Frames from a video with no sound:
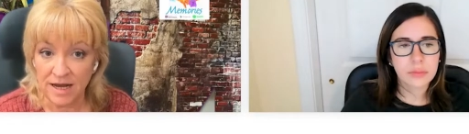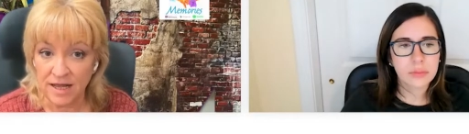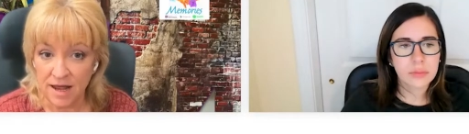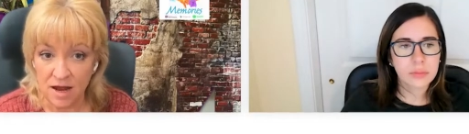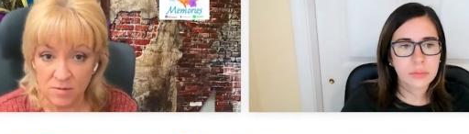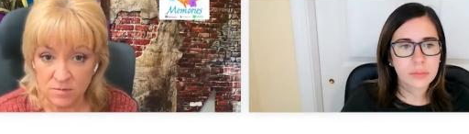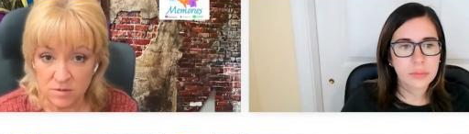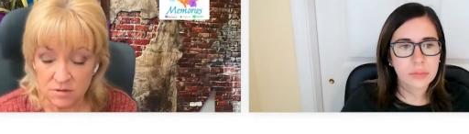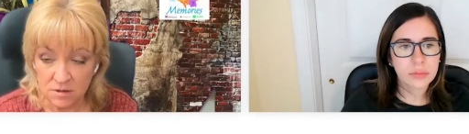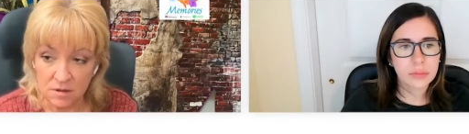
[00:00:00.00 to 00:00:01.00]

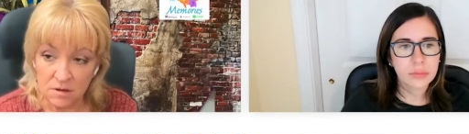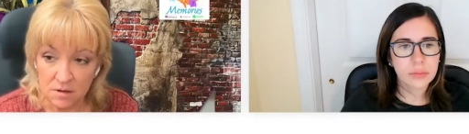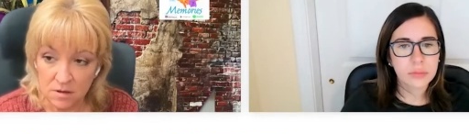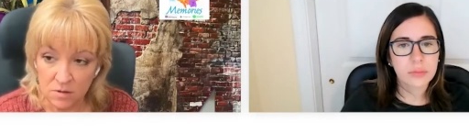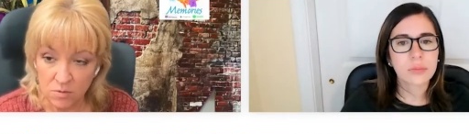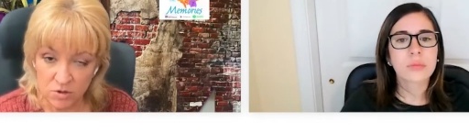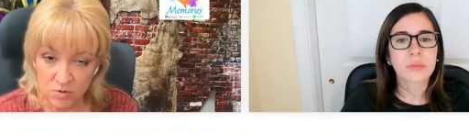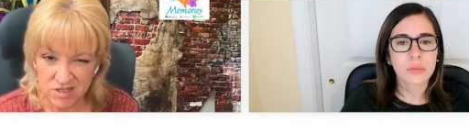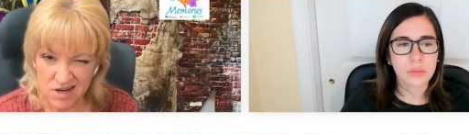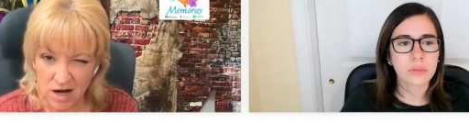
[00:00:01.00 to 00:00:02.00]
Speaker 1: cams, which
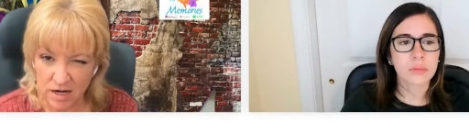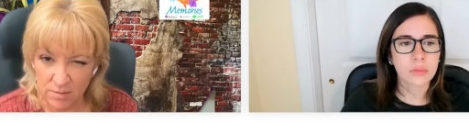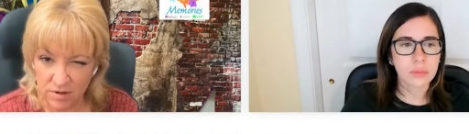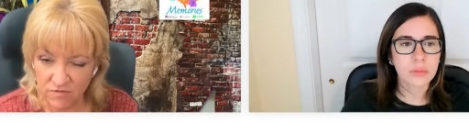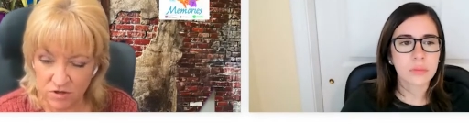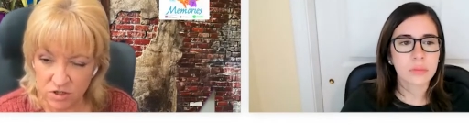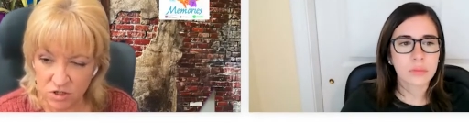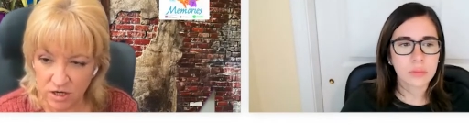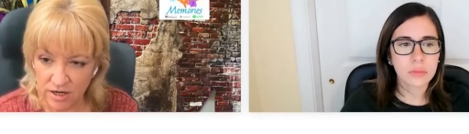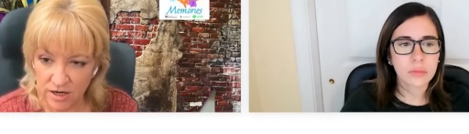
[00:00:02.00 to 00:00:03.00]
was tiny mm-hmm. bit
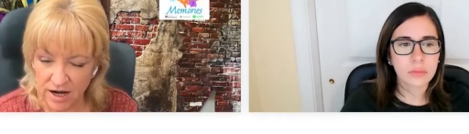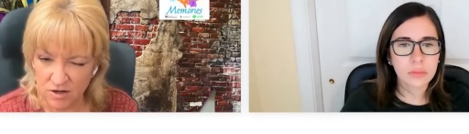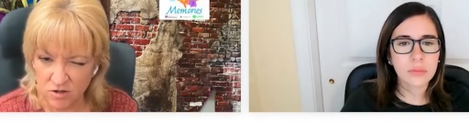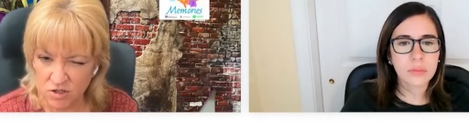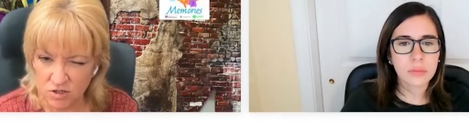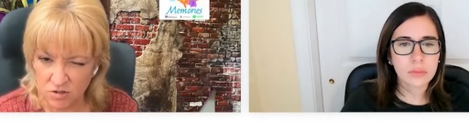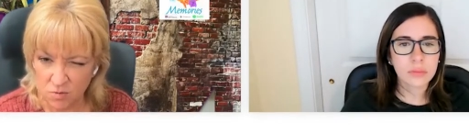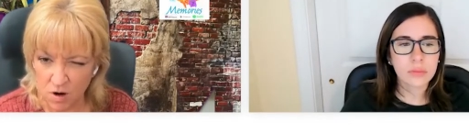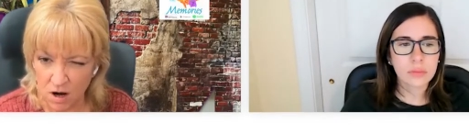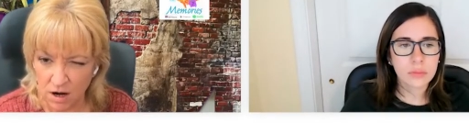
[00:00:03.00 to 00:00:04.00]
frustrating. I understood
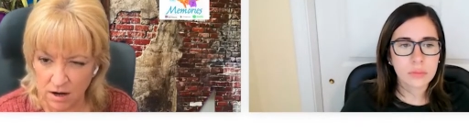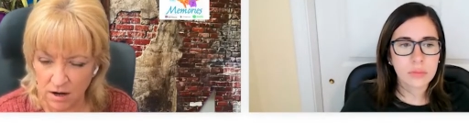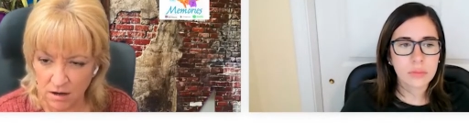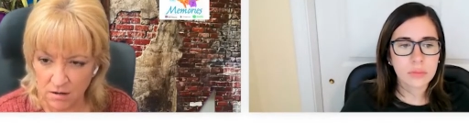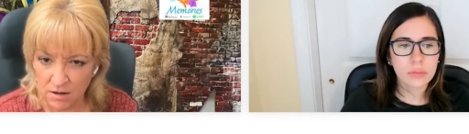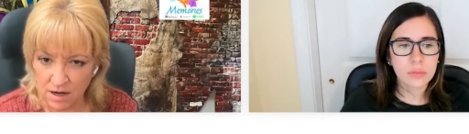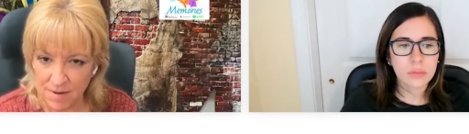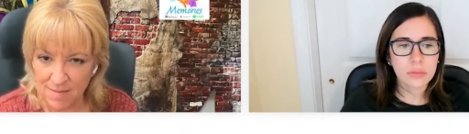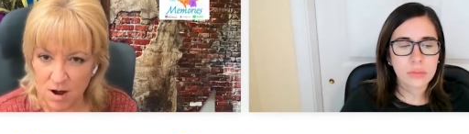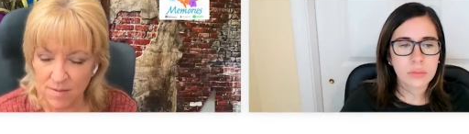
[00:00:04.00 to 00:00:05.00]
why. Now
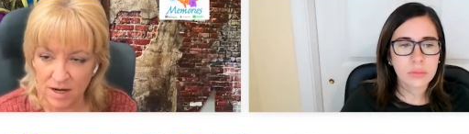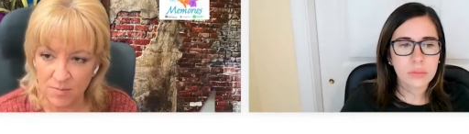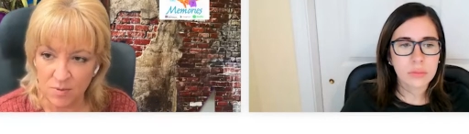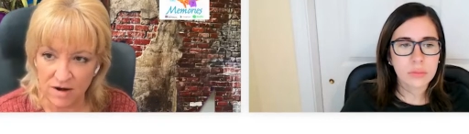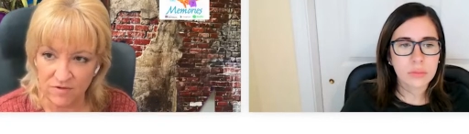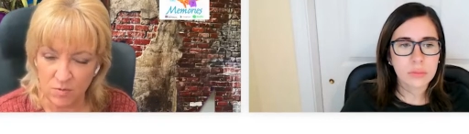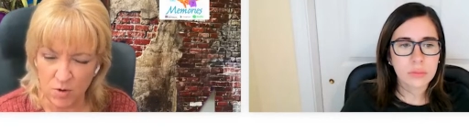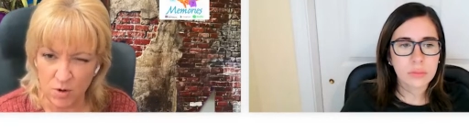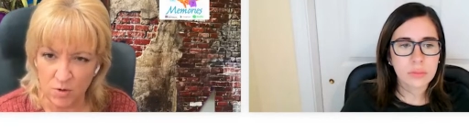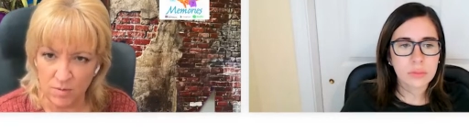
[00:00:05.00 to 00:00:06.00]
my mom had a private
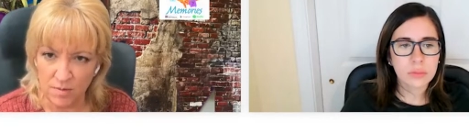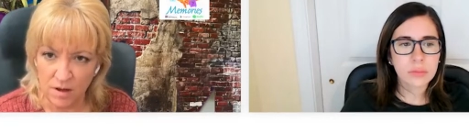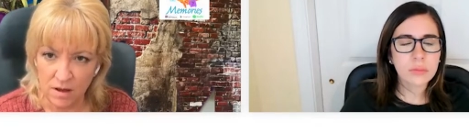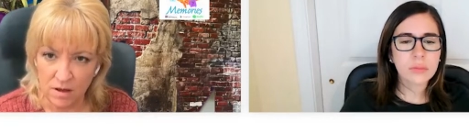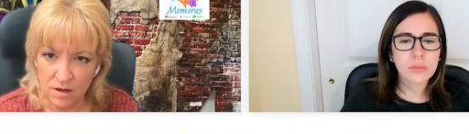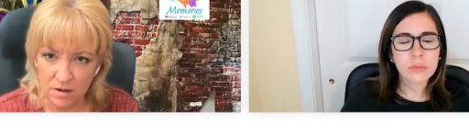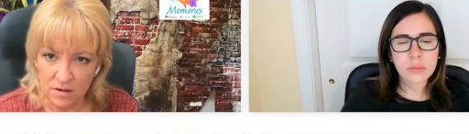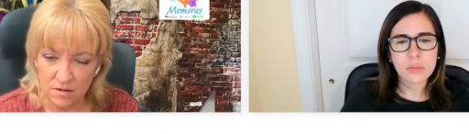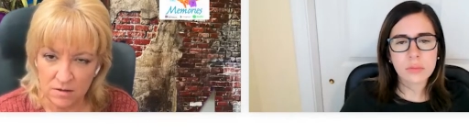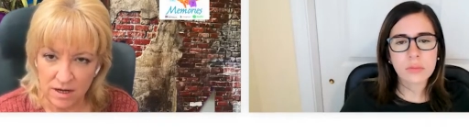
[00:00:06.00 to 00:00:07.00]
room,
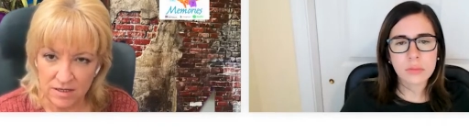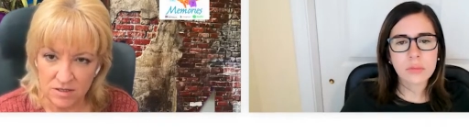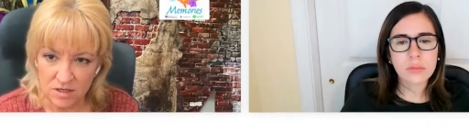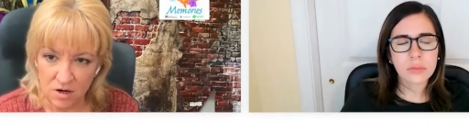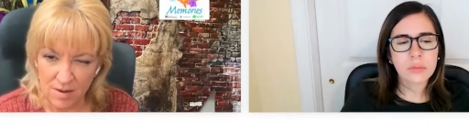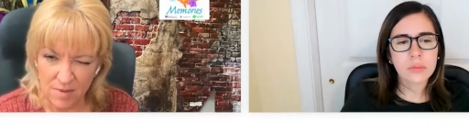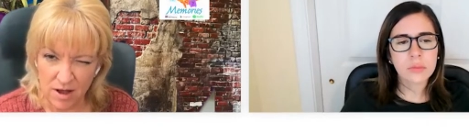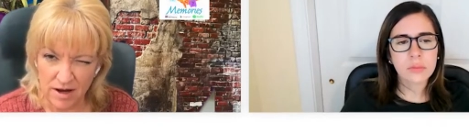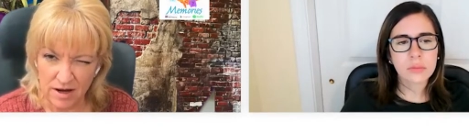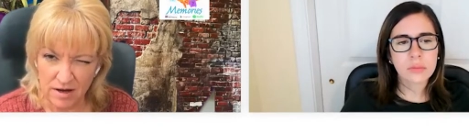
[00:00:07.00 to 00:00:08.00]
and so I'm
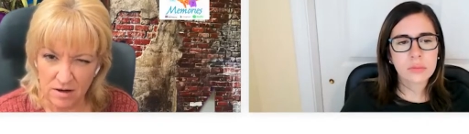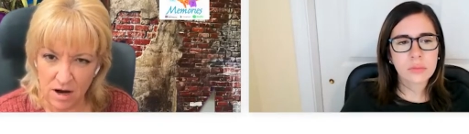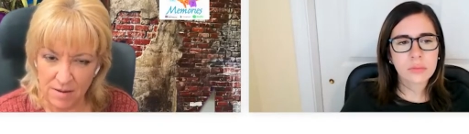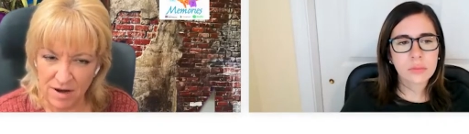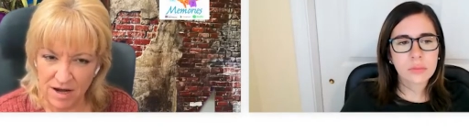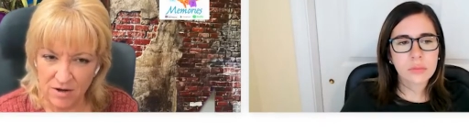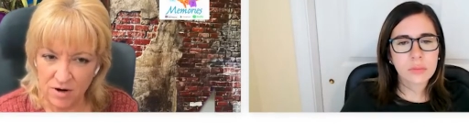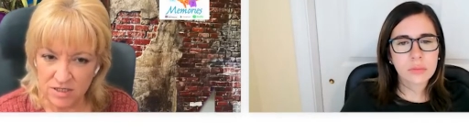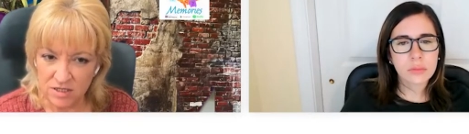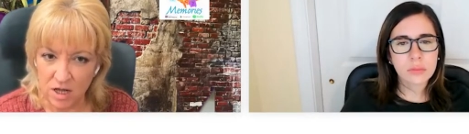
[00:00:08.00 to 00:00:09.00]
like, I'm paying you
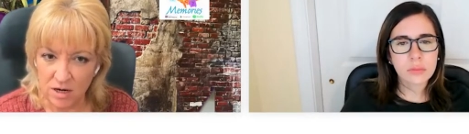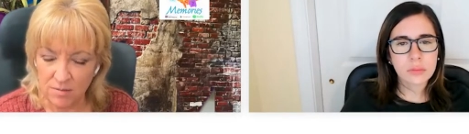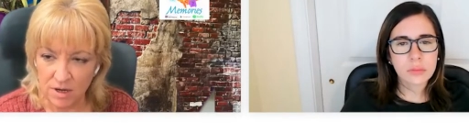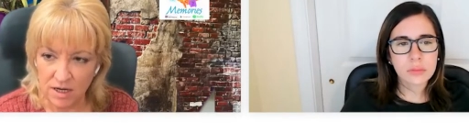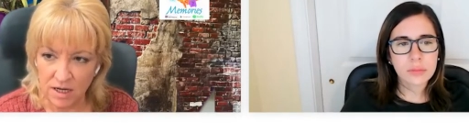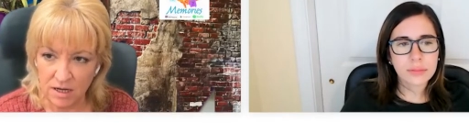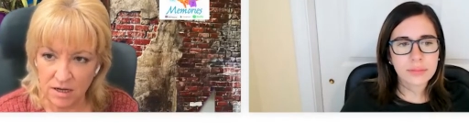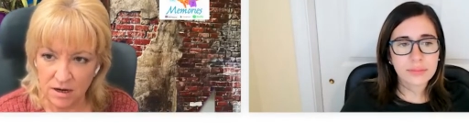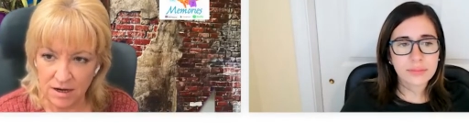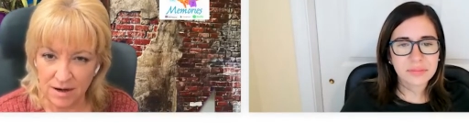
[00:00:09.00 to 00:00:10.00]
guys a lot of
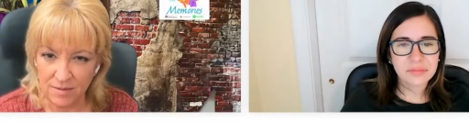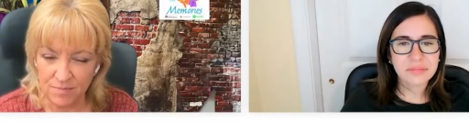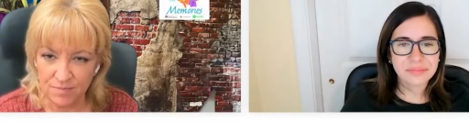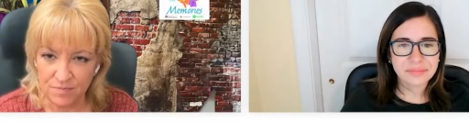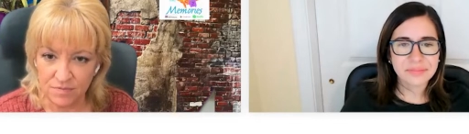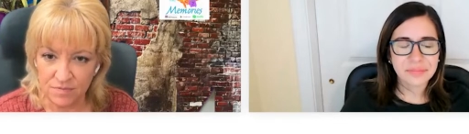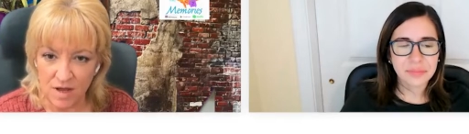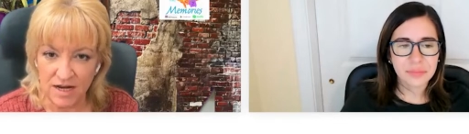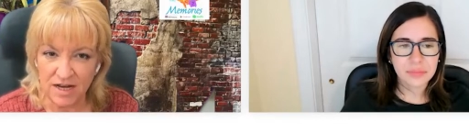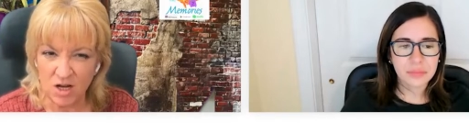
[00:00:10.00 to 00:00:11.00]
money and I
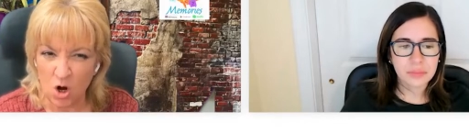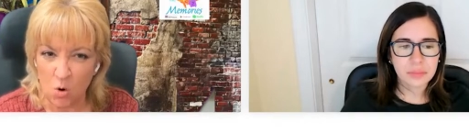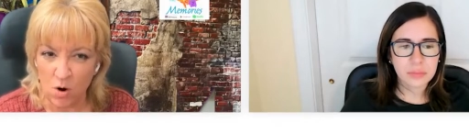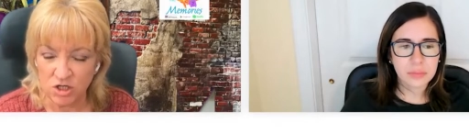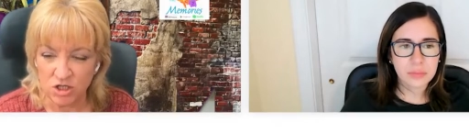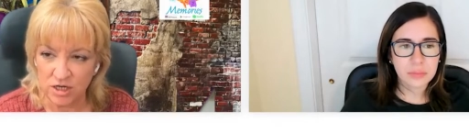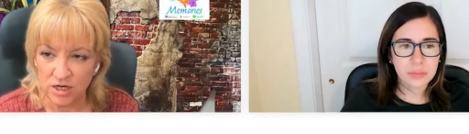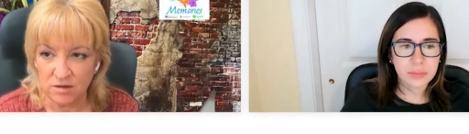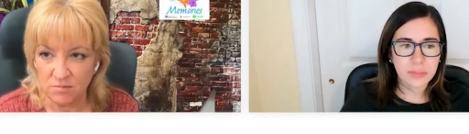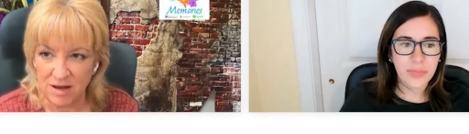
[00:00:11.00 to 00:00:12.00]
I didn't question
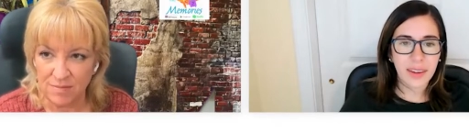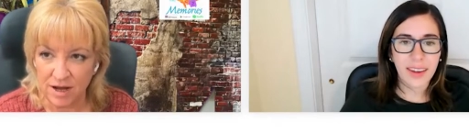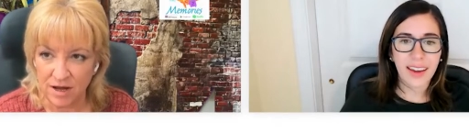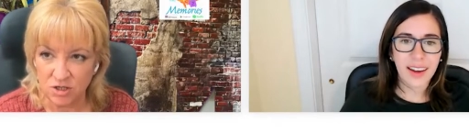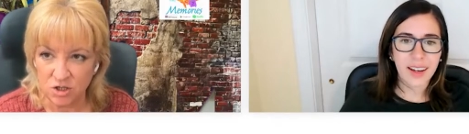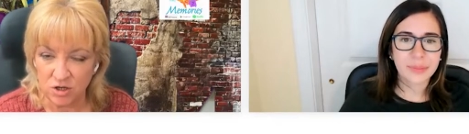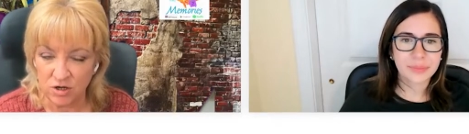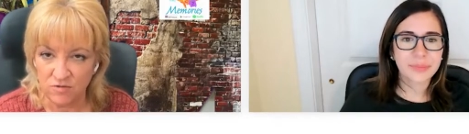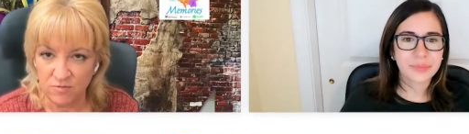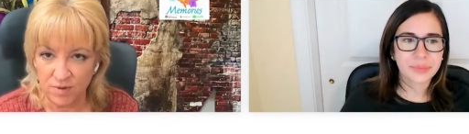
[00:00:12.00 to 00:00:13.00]
it, maybe I should
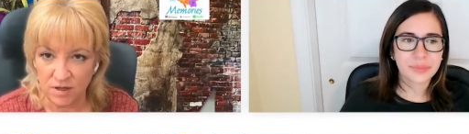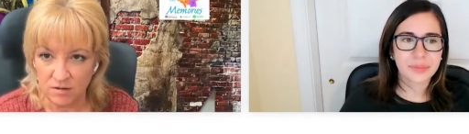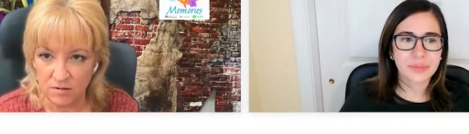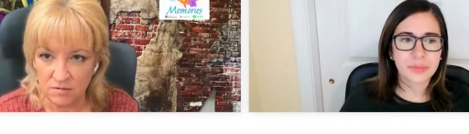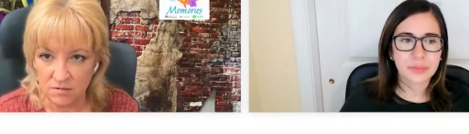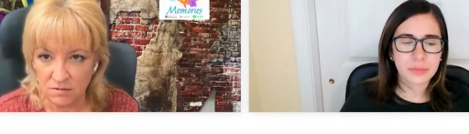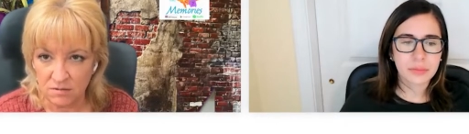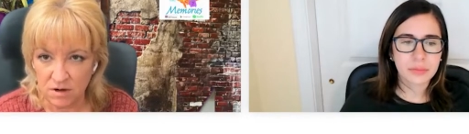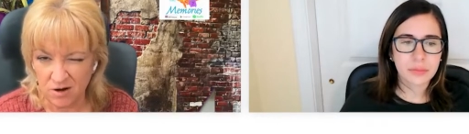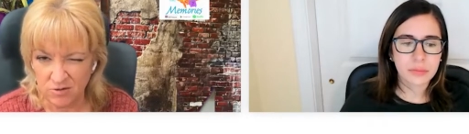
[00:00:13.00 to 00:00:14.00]
have, but
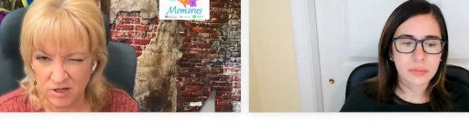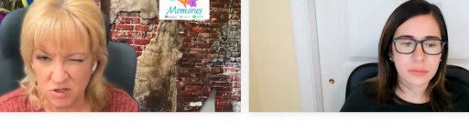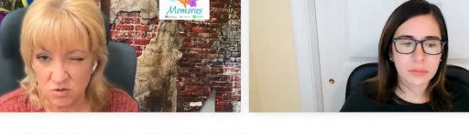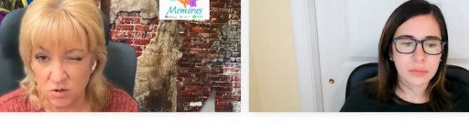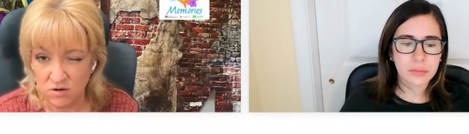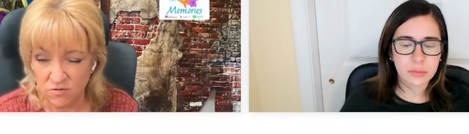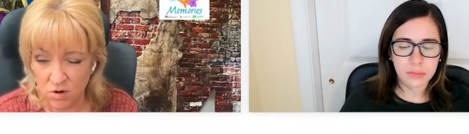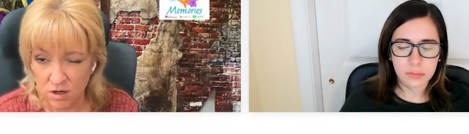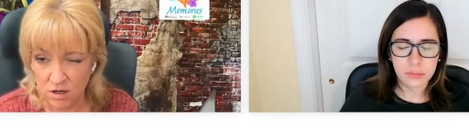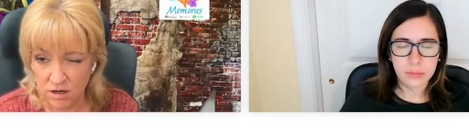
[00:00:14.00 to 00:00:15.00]
I only sort of wanted a